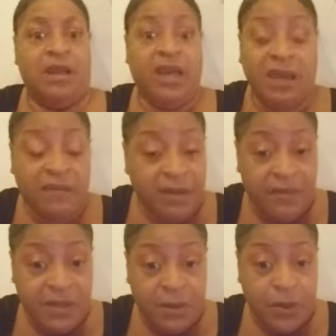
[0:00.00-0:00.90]
Even if
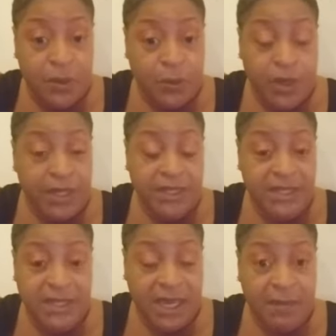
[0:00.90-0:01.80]
someone wanted to
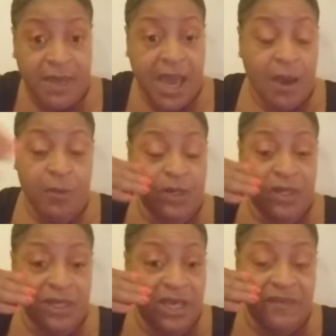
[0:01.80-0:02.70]
date me, I
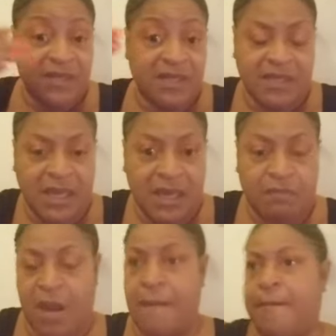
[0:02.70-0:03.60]
wouldn't even see it.
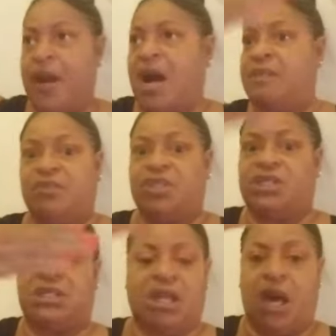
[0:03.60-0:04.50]
I'm
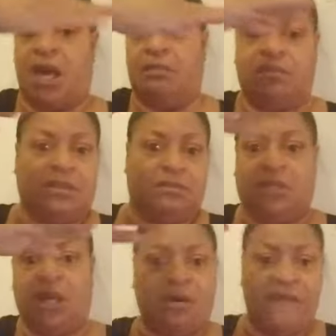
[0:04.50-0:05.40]
just like
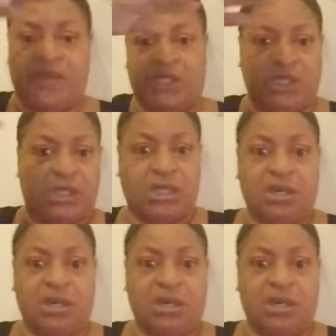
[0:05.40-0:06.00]
tunnel vision.